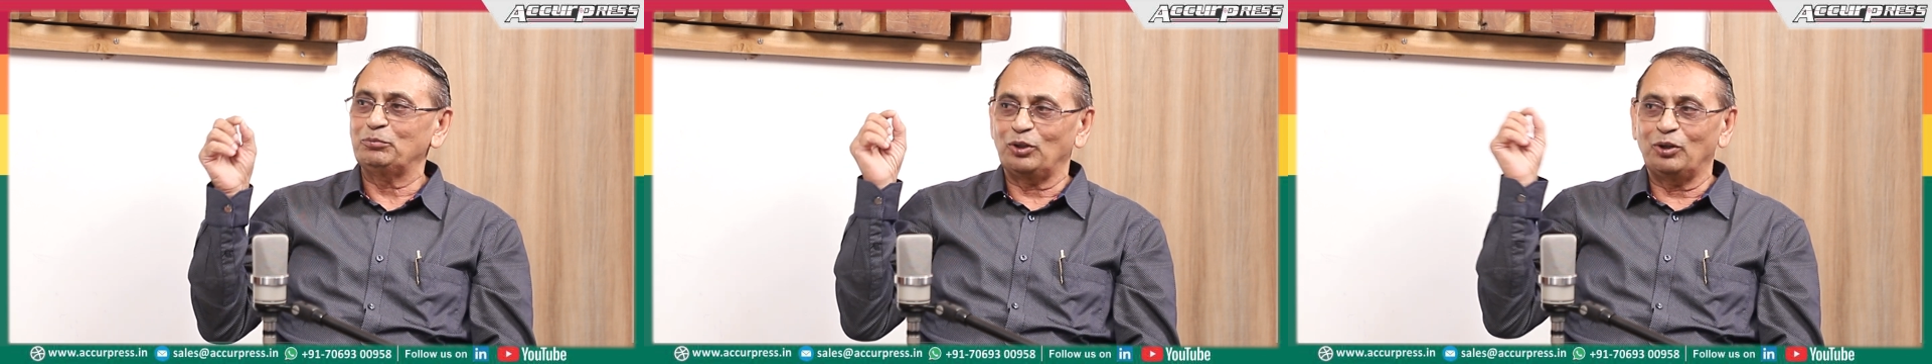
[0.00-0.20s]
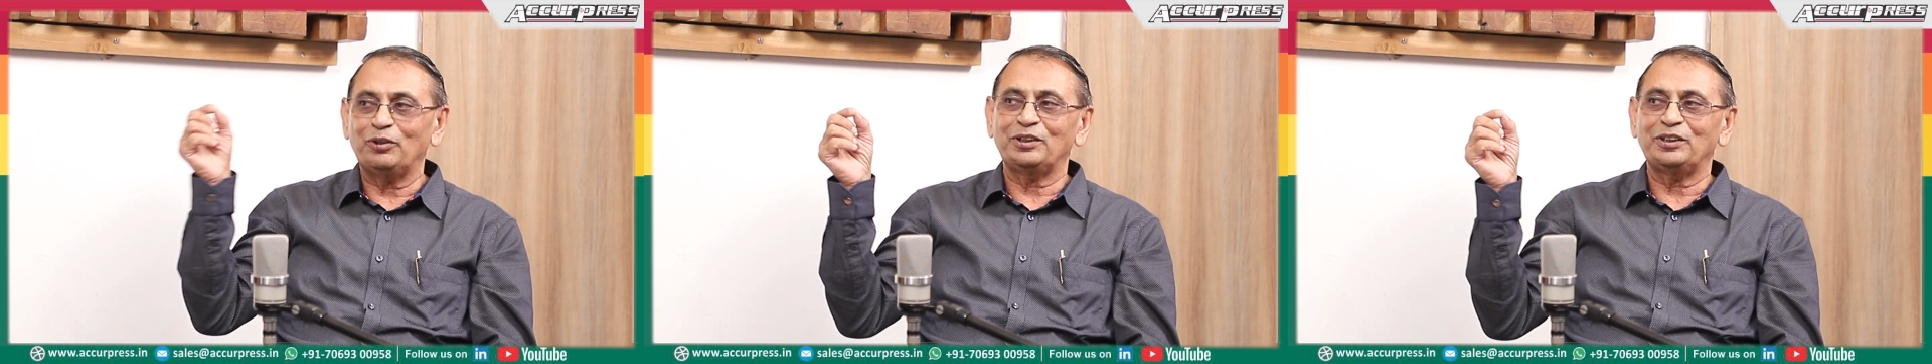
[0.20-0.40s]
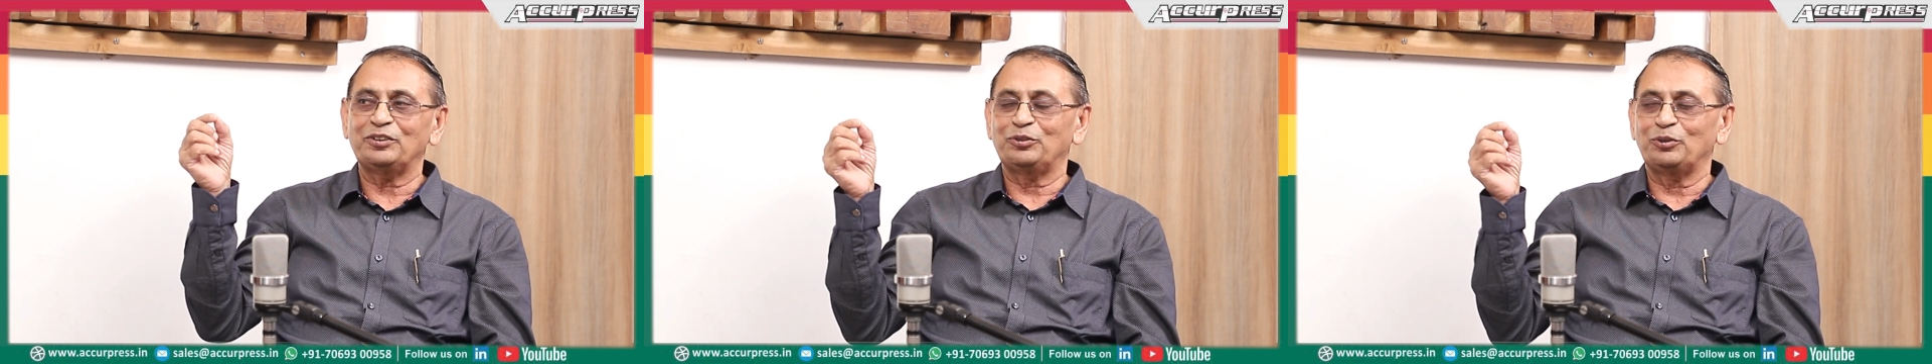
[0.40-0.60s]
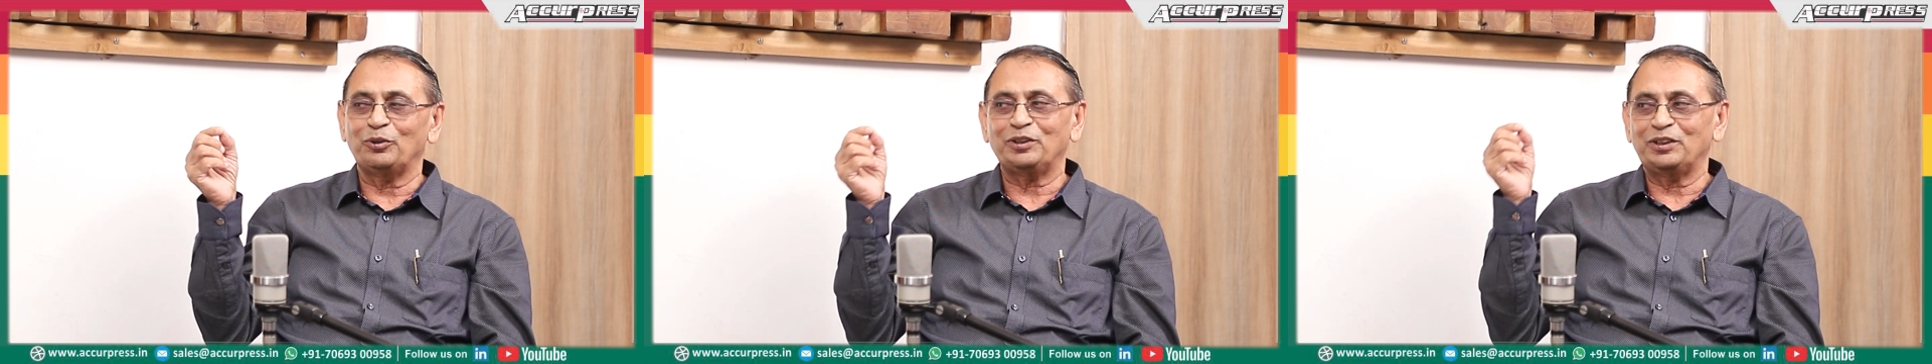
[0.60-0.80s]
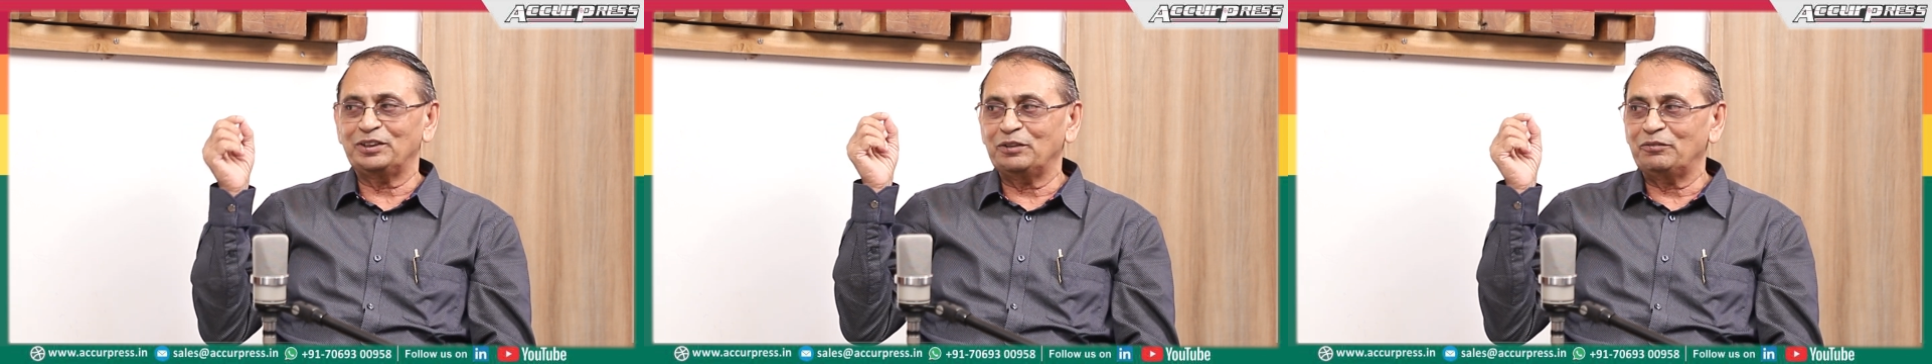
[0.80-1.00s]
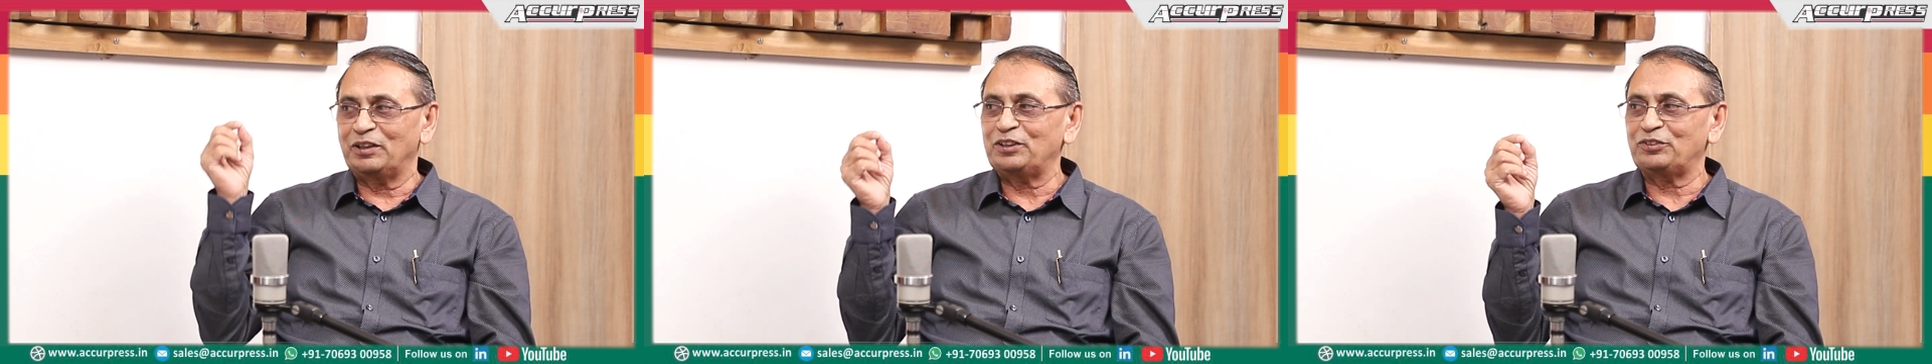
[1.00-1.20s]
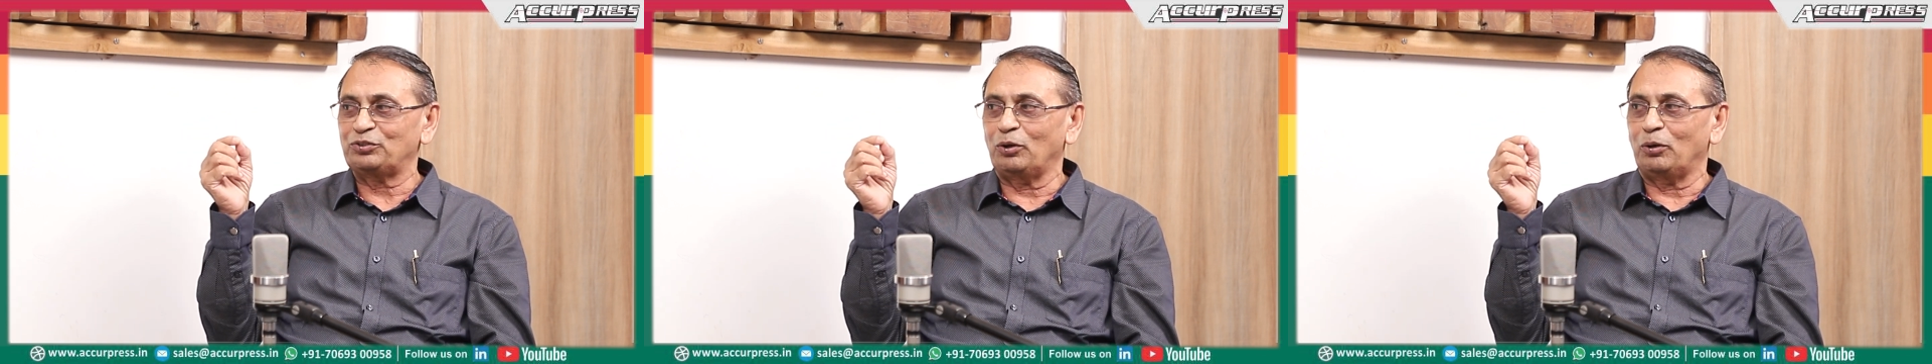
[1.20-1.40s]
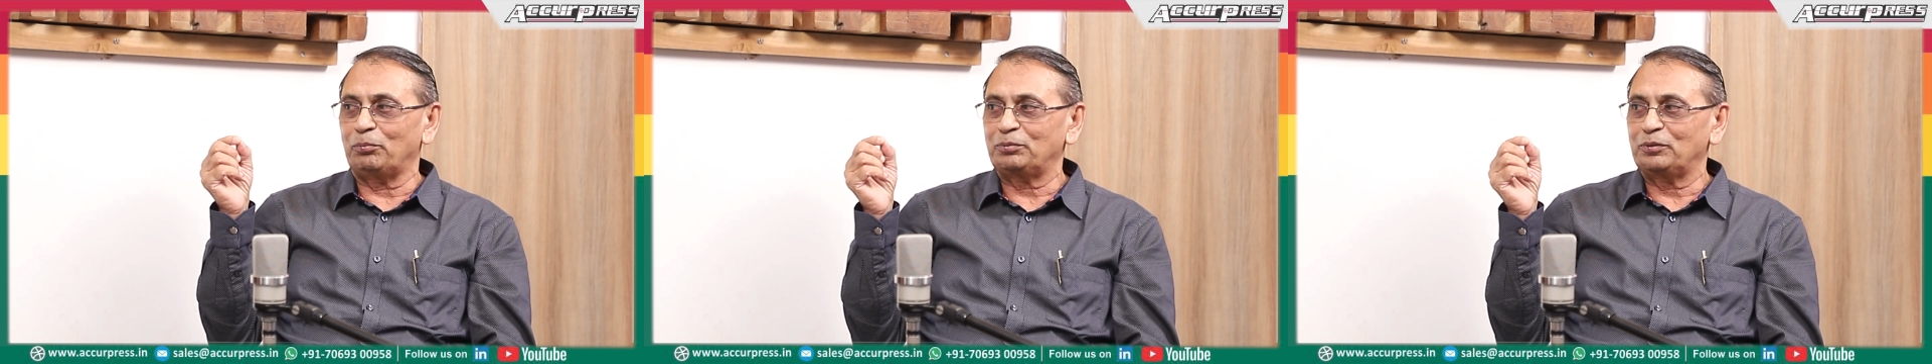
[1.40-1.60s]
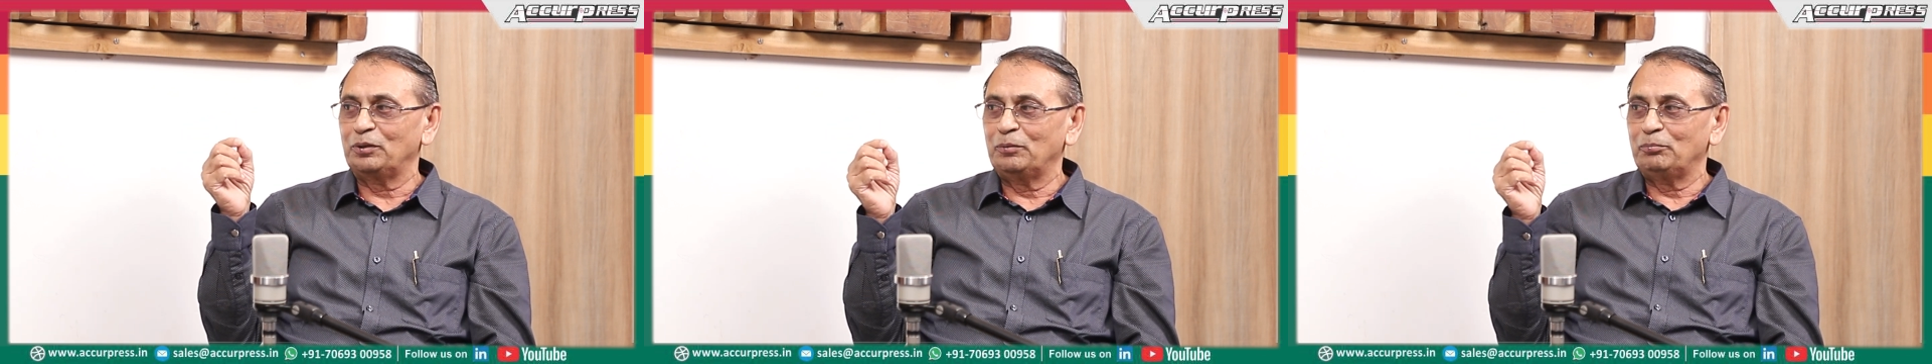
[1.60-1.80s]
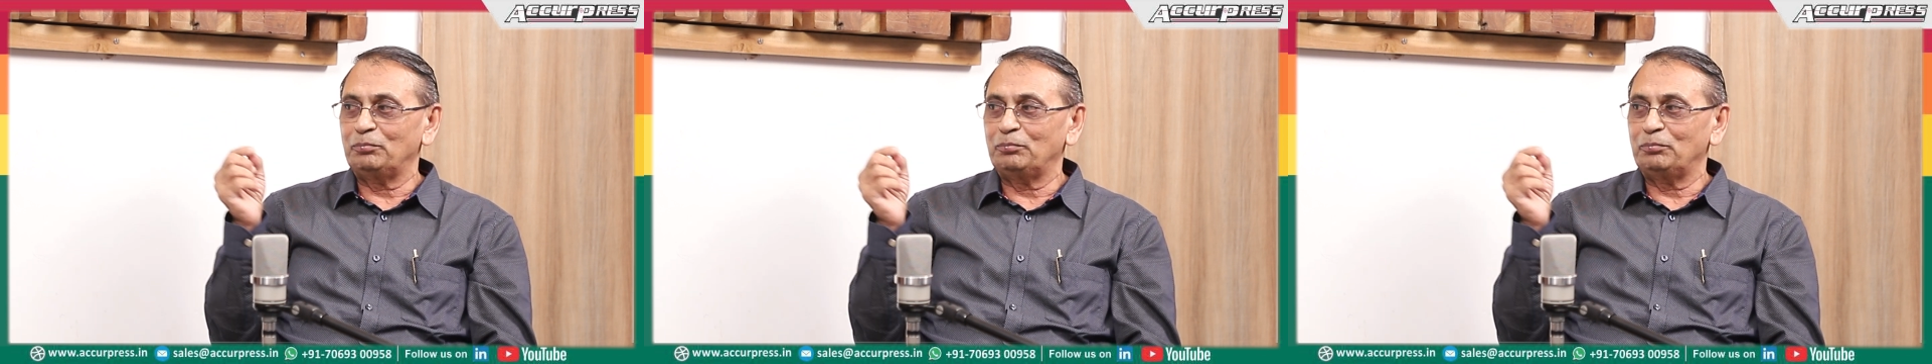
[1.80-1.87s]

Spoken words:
though it is known as a very soft,